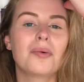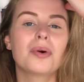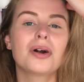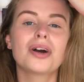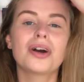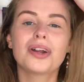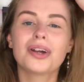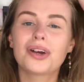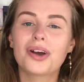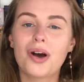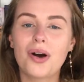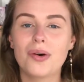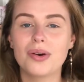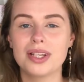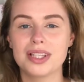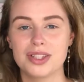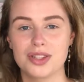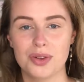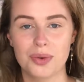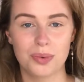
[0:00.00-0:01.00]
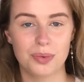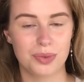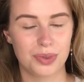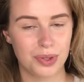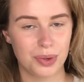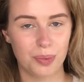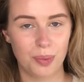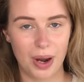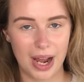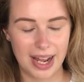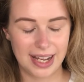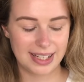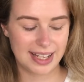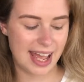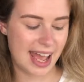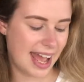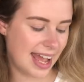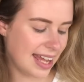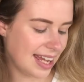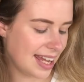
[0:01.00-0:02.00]
we're gonna go into the
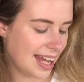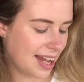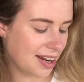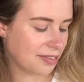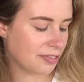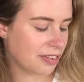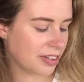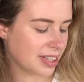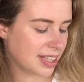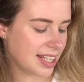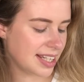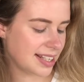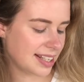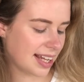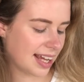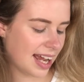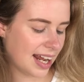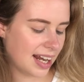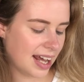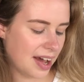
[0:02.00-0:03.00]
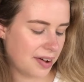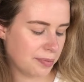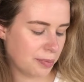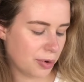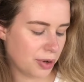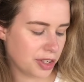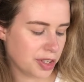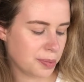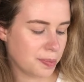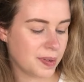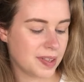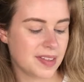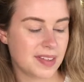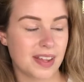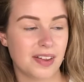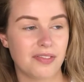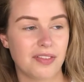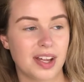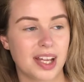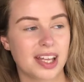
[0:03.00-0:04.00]
YA, and for these I kind of have more
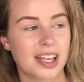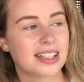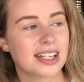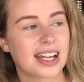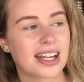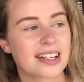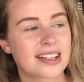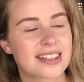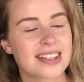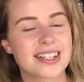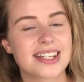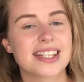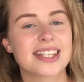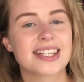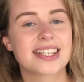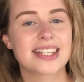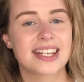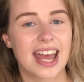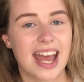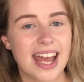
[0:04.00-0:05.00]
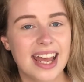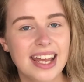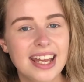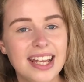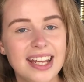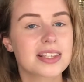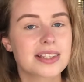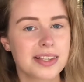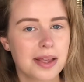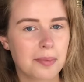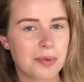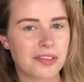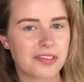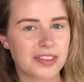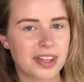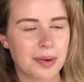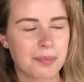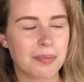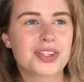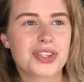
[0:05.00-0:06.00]
specific things to say, some of
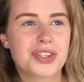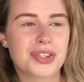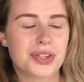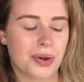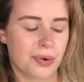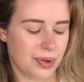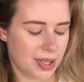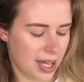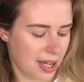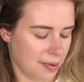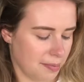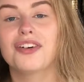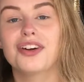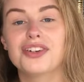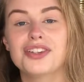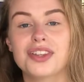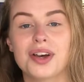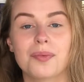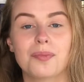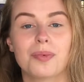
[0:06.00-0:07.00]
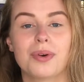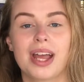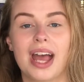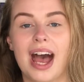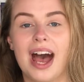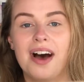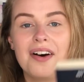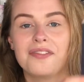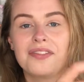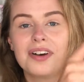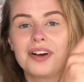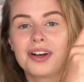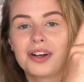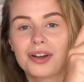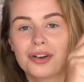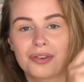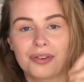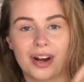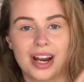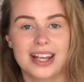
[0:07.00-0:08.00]
them. So yeah, first up we have
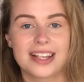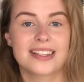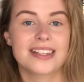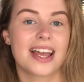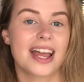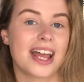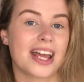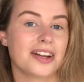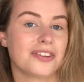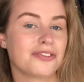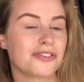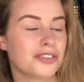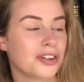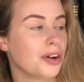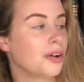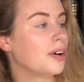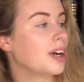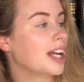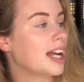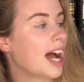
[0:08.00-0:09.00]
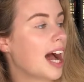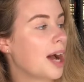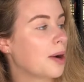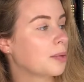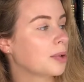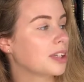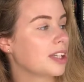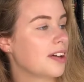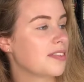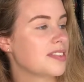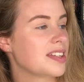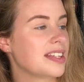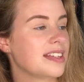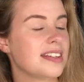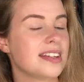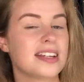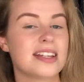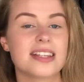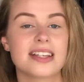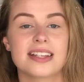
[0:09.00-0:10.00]
Grace and Fury. I would love to
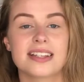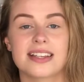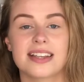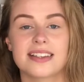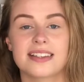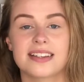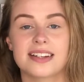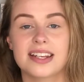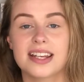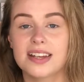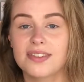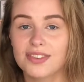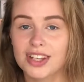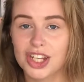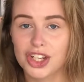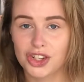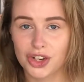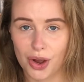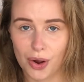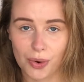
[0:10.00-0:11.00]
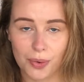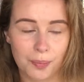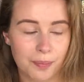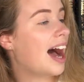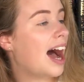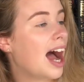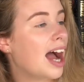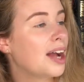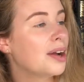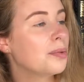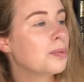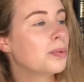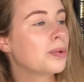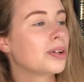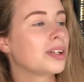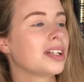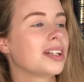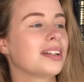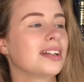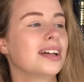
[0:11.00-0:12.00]
see this as a TV show. I
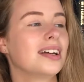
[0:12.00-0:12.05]
would